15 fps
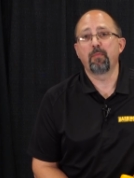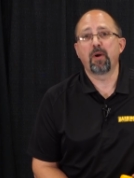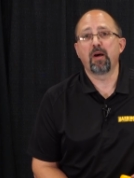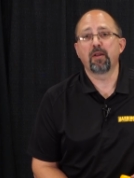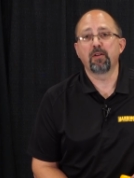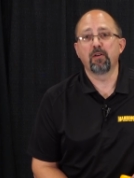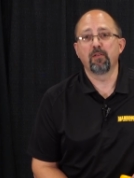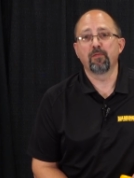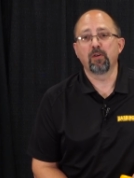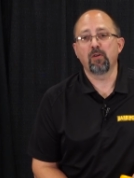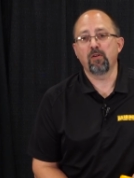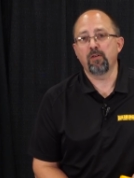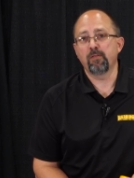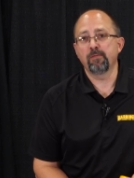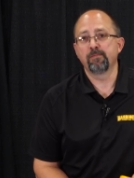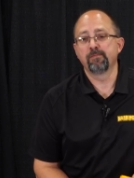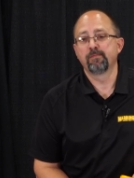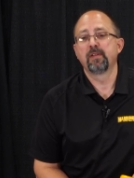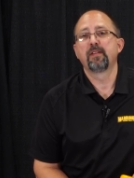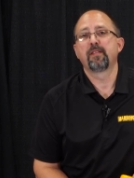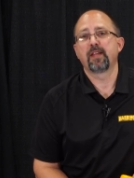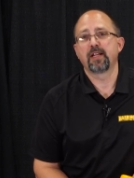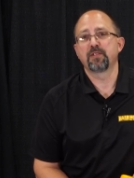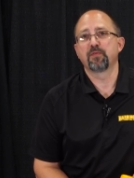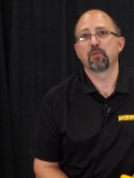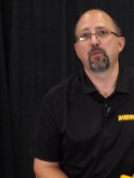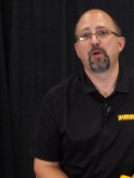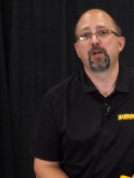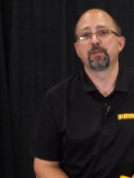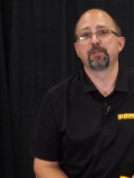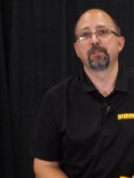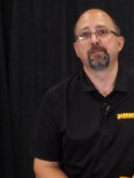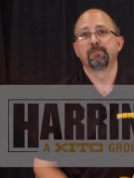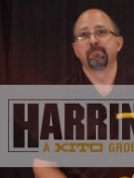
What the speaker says: body overhaul. Thanks for watching.